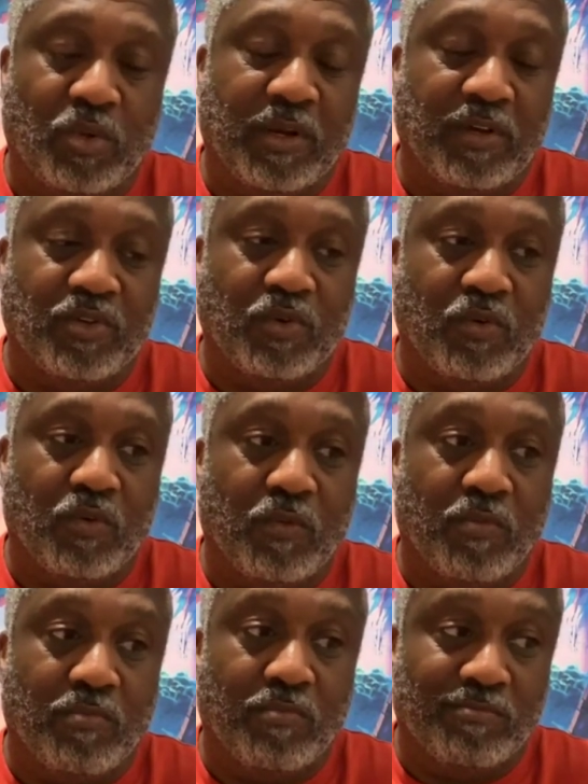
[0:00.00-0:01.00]
and triggered
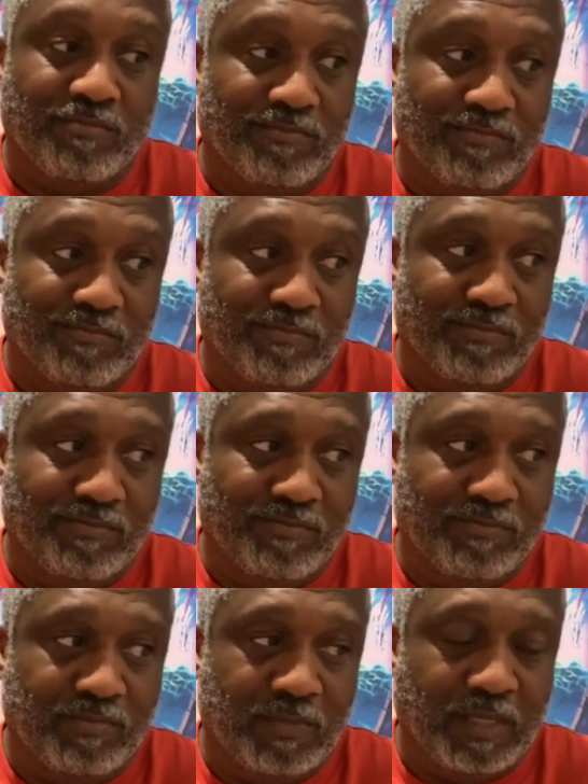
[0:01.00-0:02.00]
your,
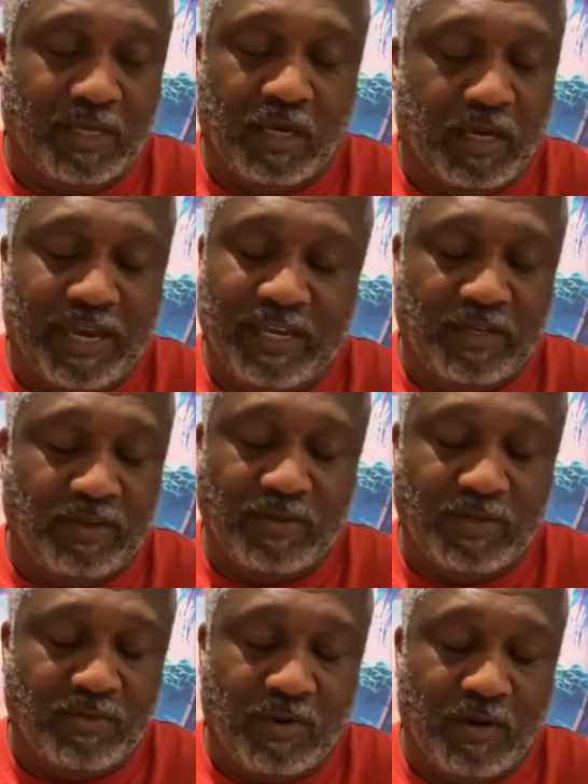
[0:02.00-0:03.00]
I hate
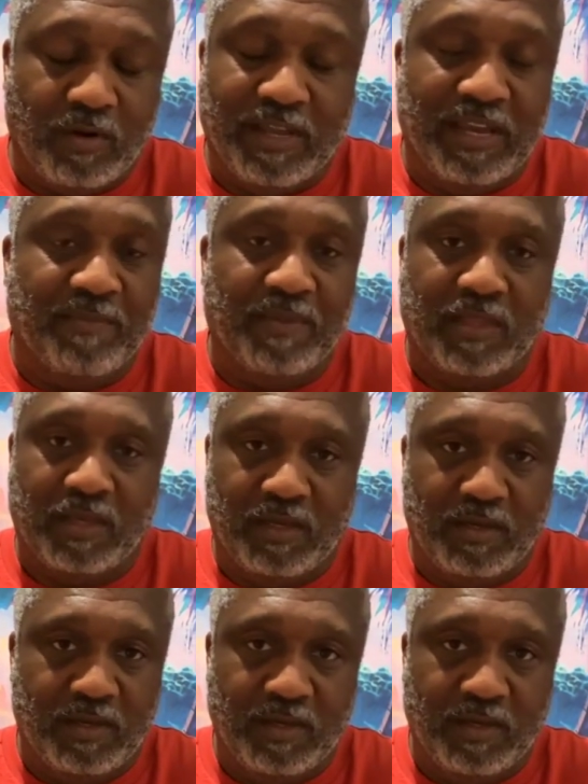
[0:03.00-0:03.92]
using this word, empathy.